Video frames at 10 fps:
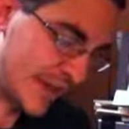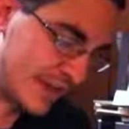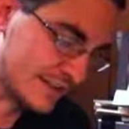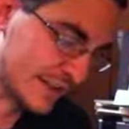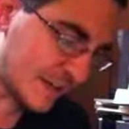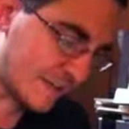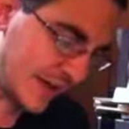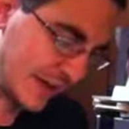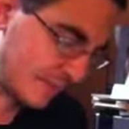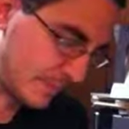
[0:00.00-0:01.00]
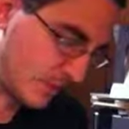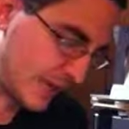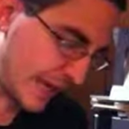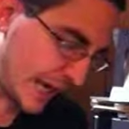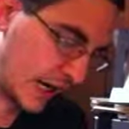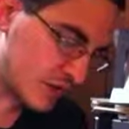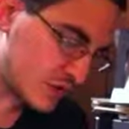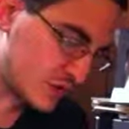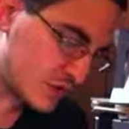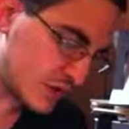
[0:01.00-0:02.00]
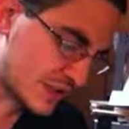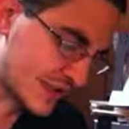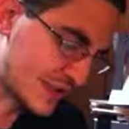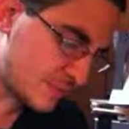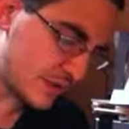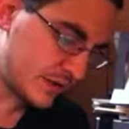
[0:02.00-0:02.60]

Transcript: He is like a man building a house who dug deep,